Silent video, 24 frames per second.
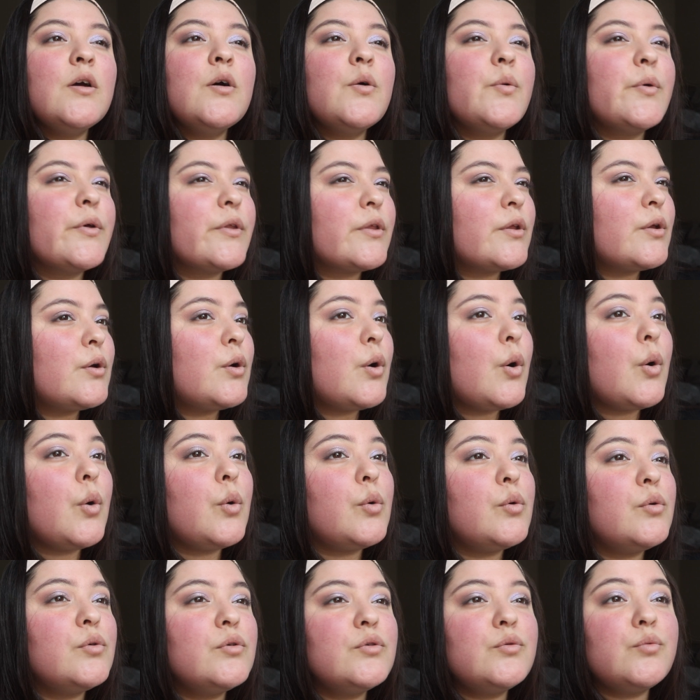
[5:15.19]
with
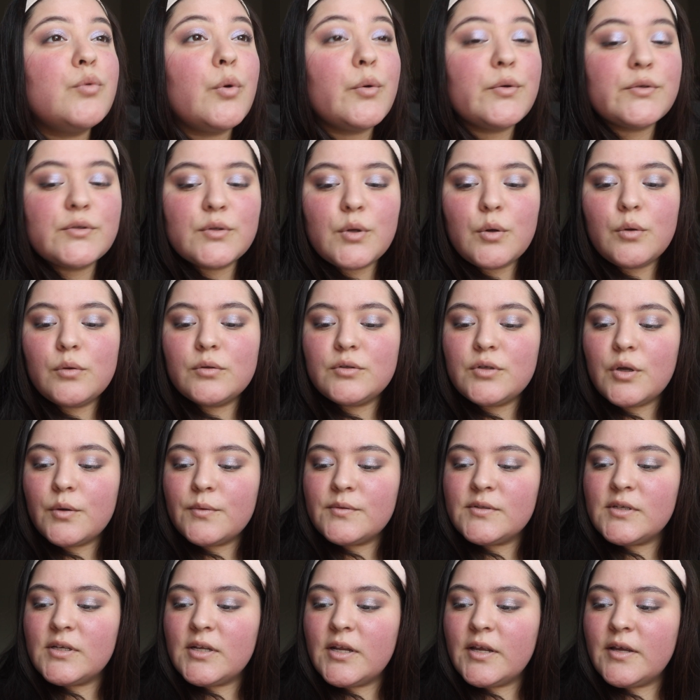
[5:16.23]
gold, rose gold
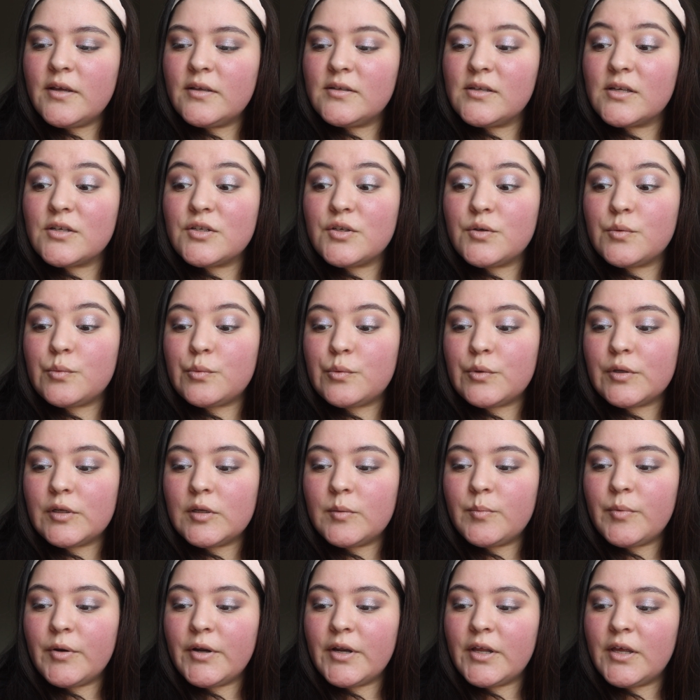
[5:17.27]
tones in it. It's actually really
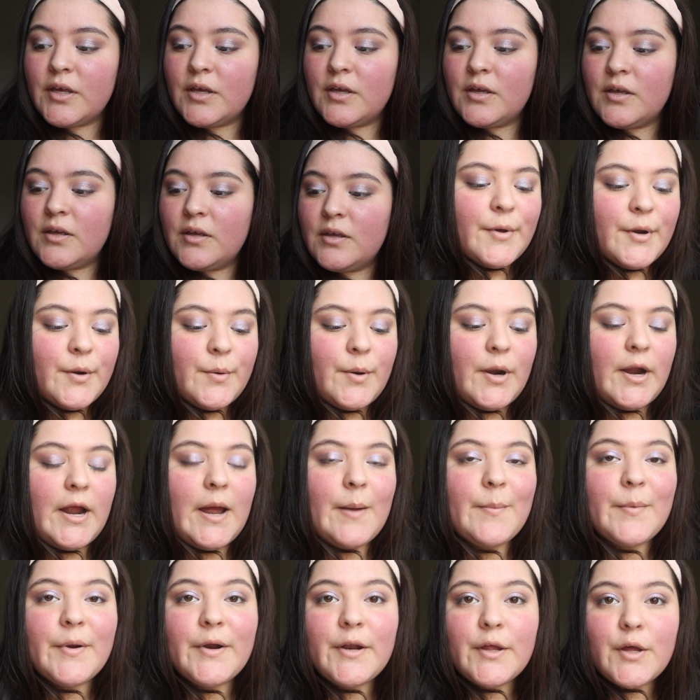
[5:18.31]
pretty. But alright,
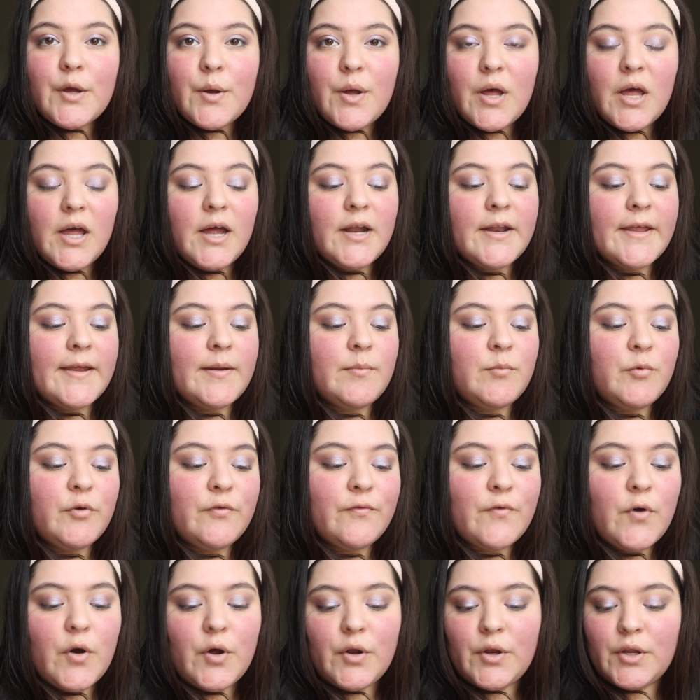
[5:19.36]
I'm gonna go ahead and
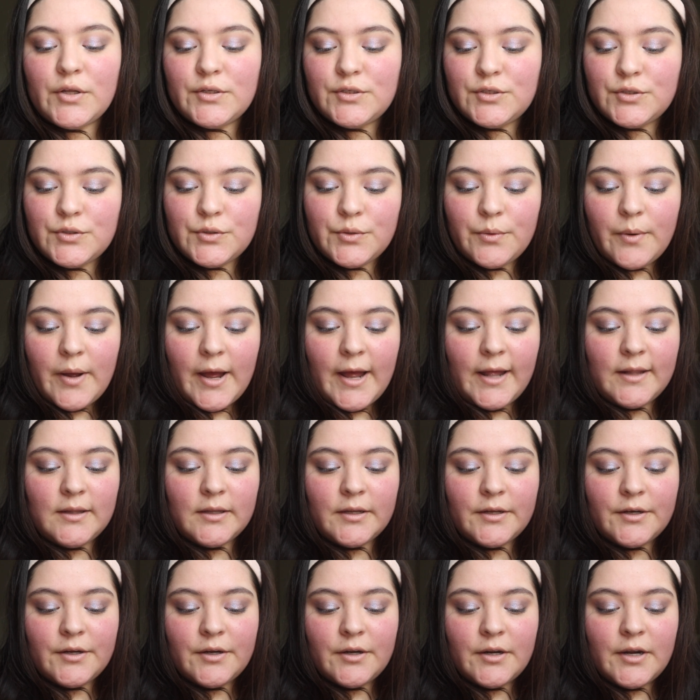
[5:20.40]
move on to
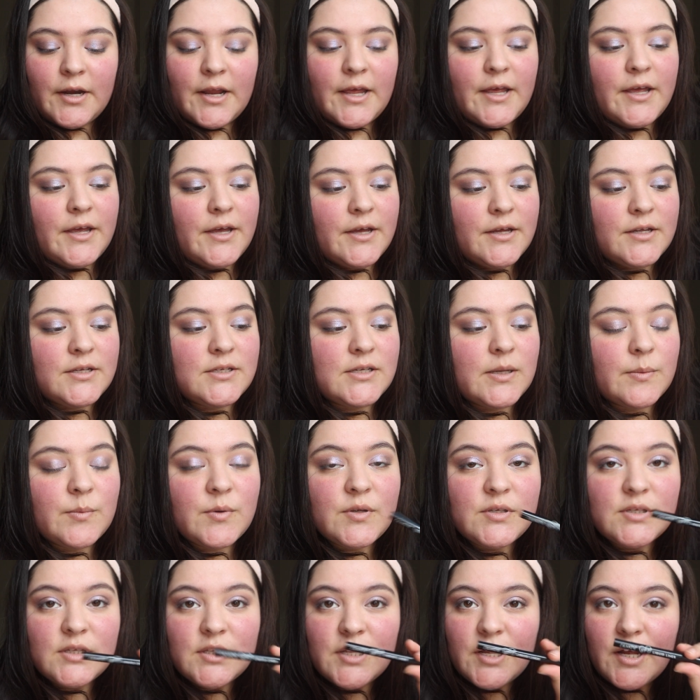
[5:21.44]
eyeliner, and I'm
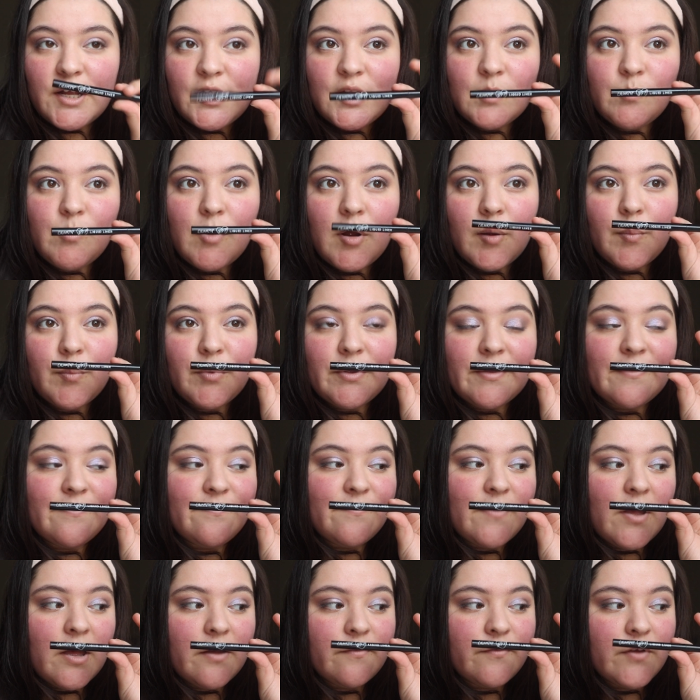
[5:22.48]
using the Colourpop
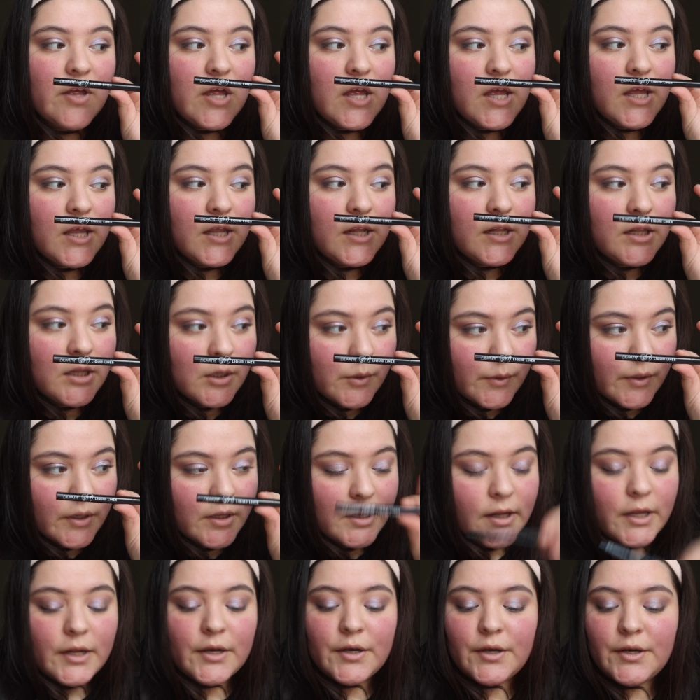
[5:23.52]
BFF liquid
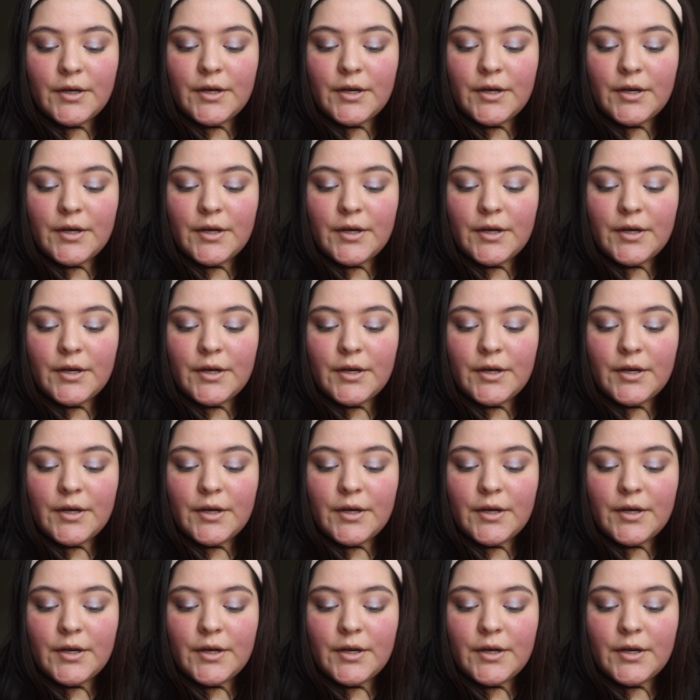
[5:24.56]
liner